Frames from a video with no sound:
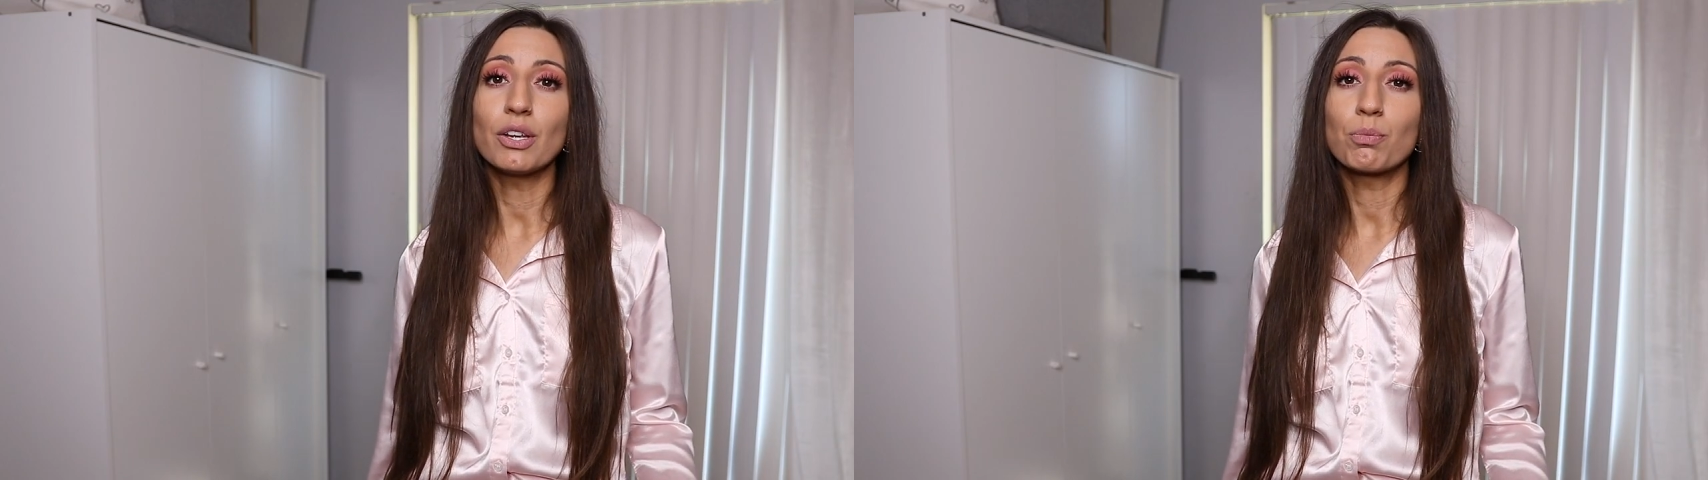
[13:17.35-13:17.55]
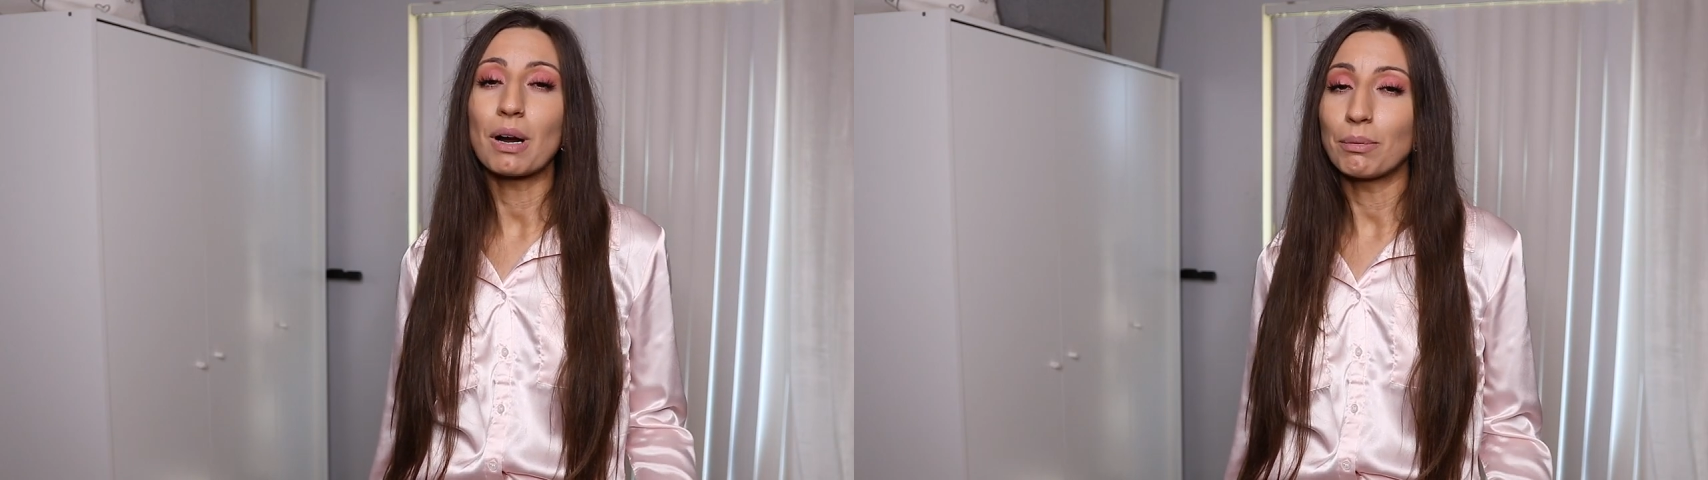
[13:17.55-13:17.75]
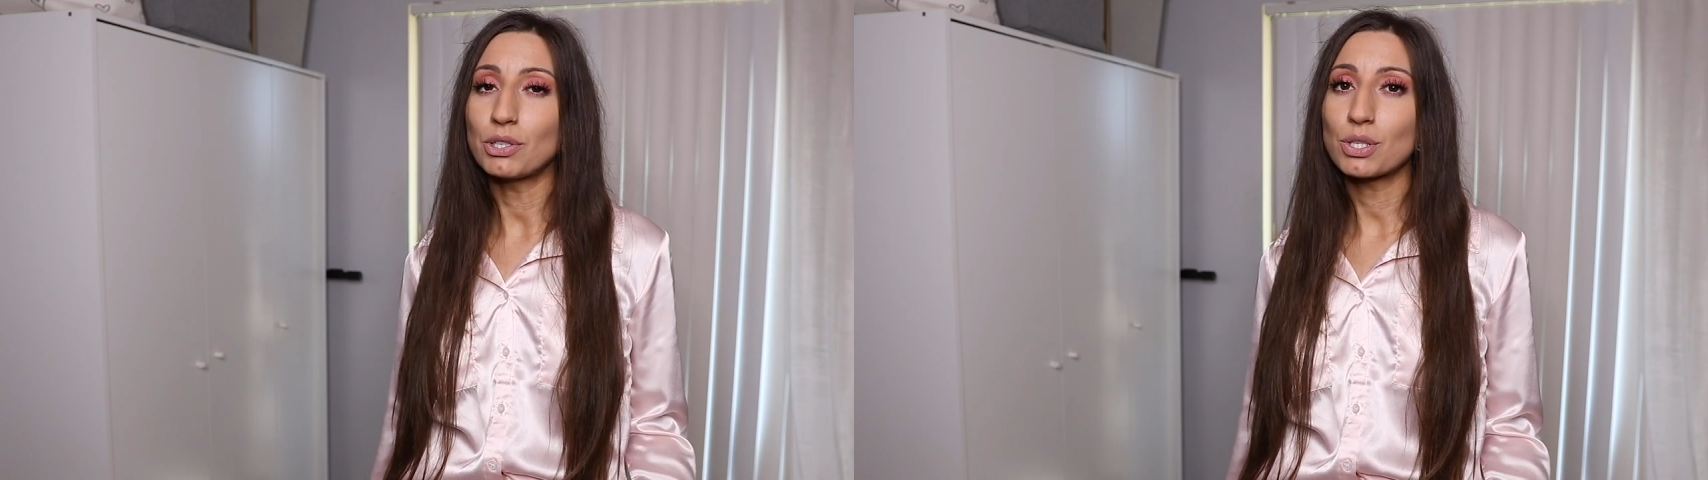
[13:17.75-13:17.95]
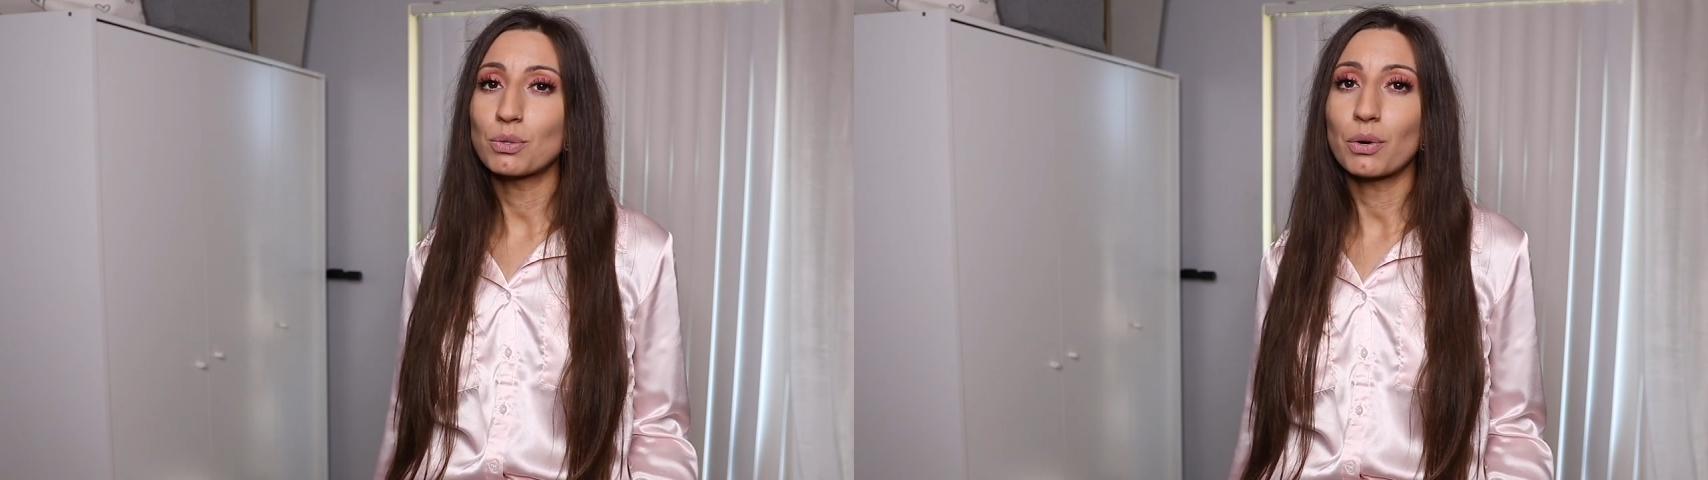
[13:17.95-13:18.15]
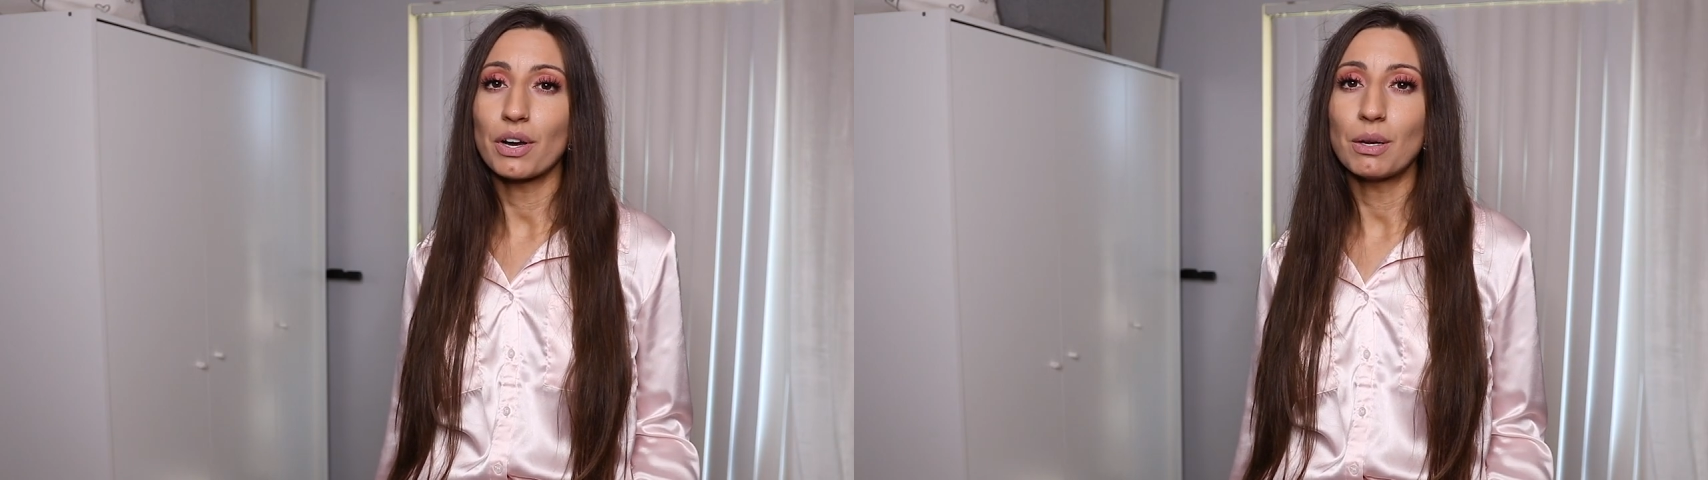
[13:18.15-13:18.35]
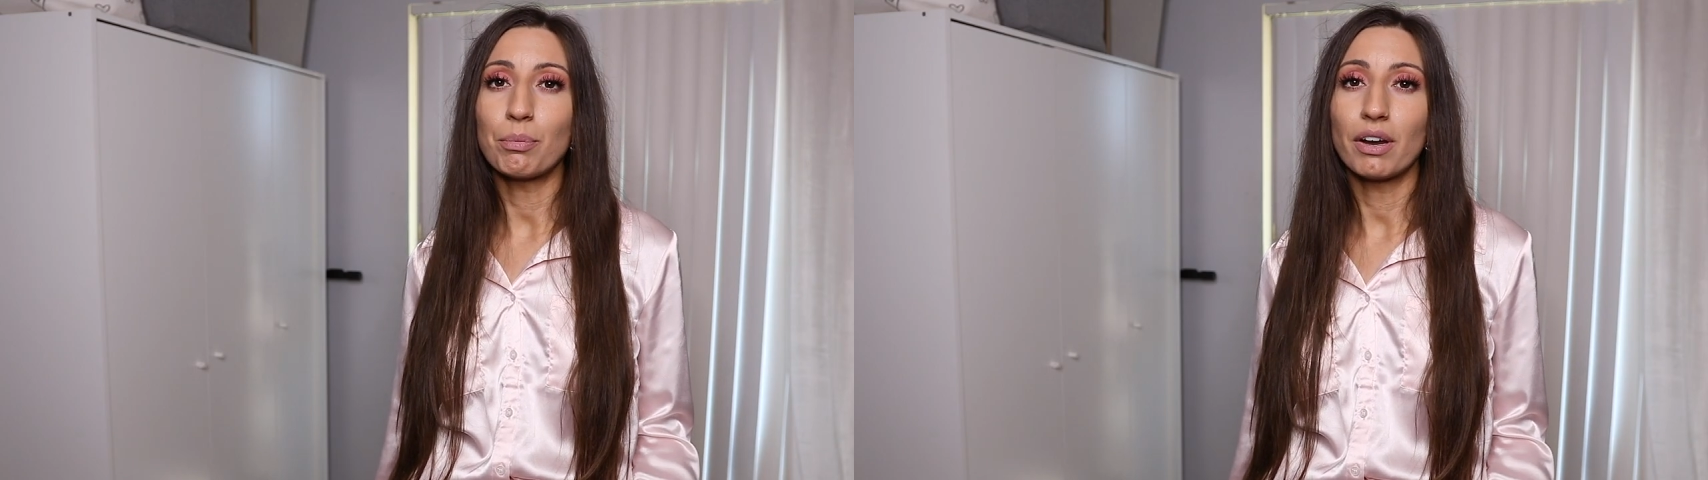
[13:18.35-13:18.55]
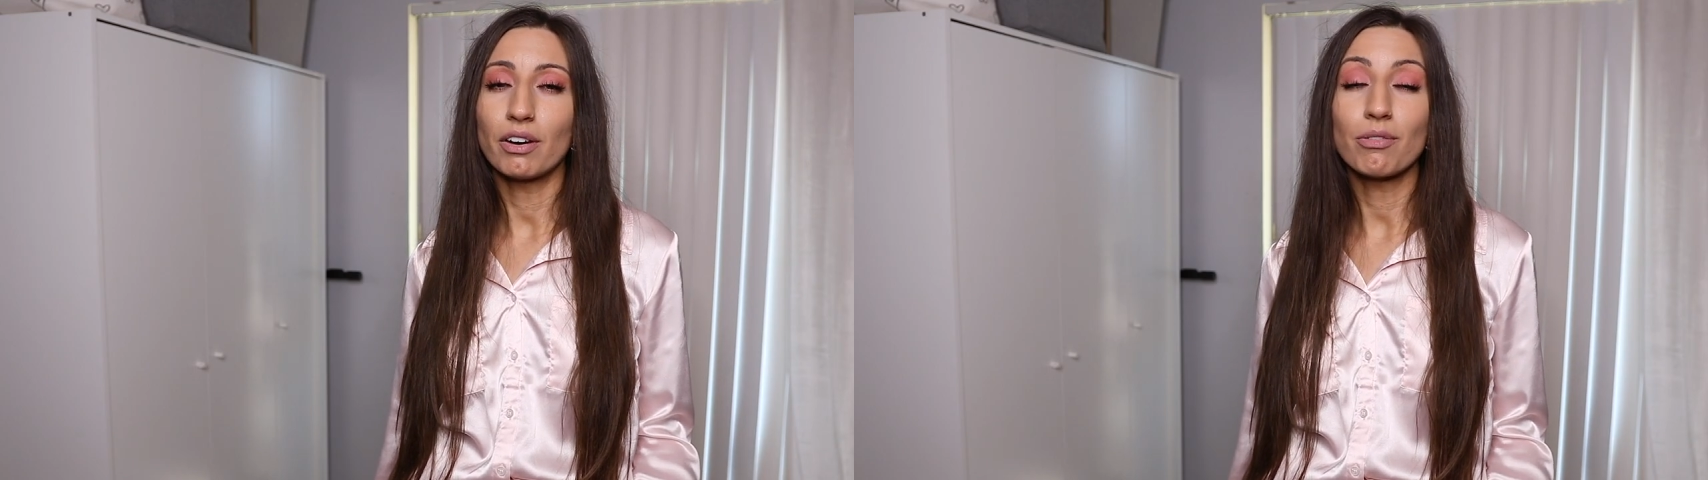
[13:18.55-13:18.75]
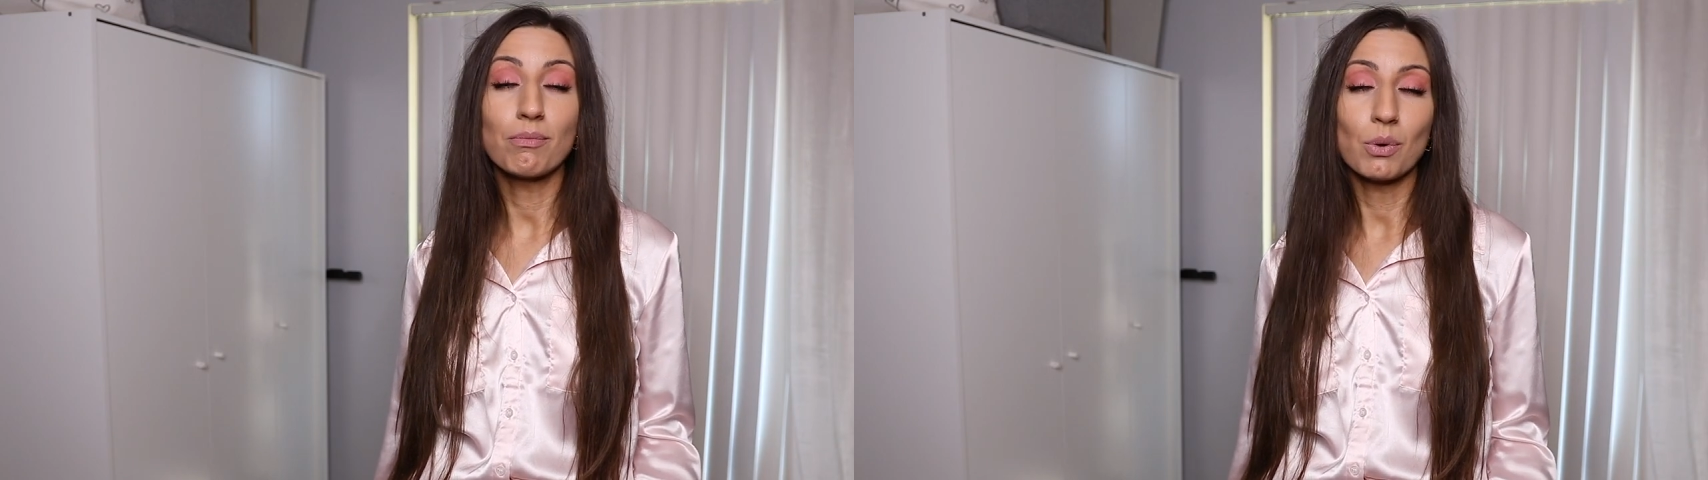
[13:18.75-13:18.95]
you'd probably just throw on a
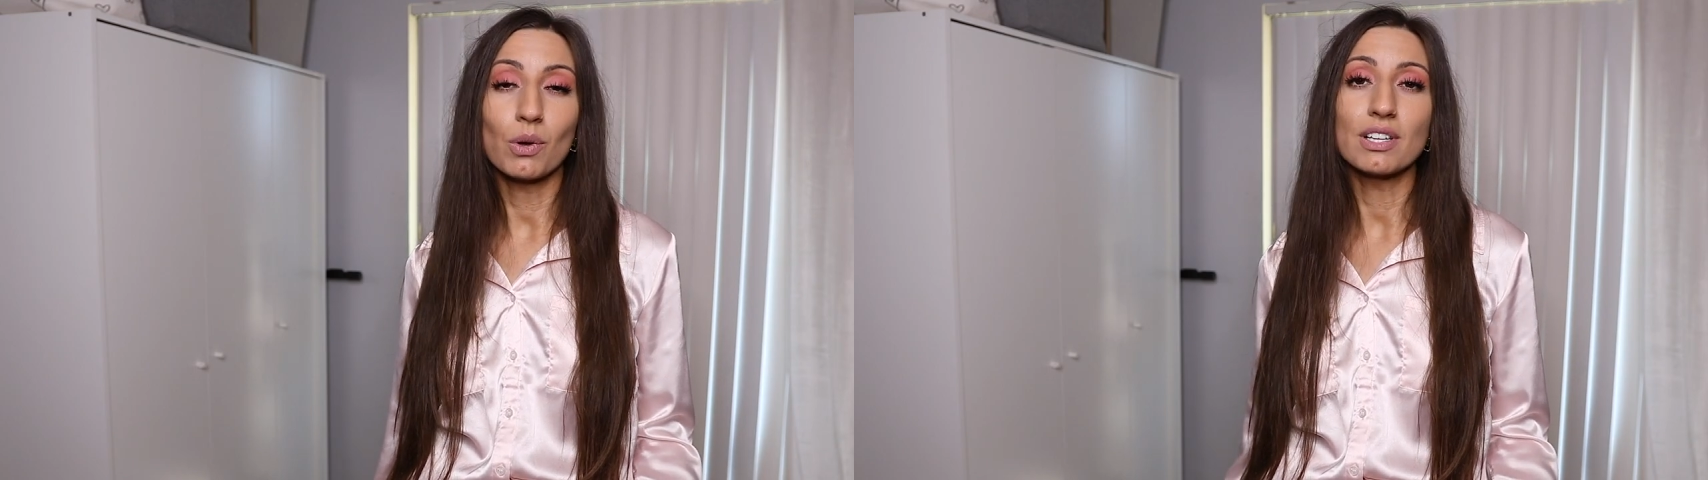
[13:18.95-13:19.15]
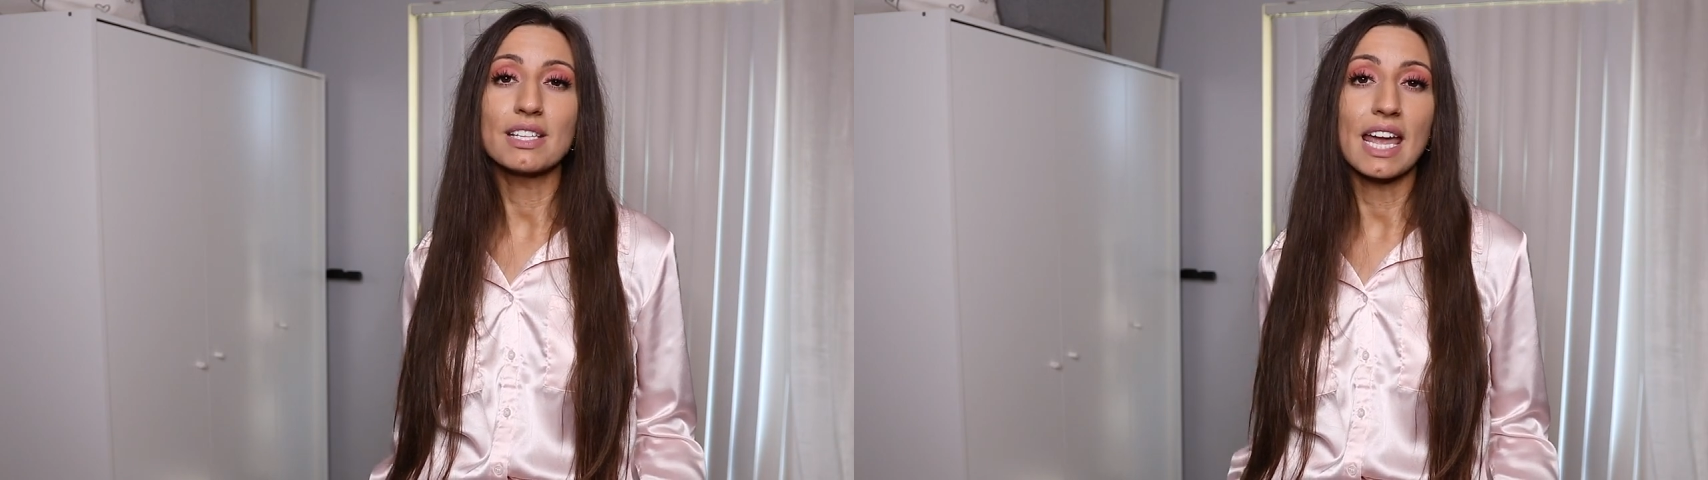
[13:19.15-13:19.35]
pair of mules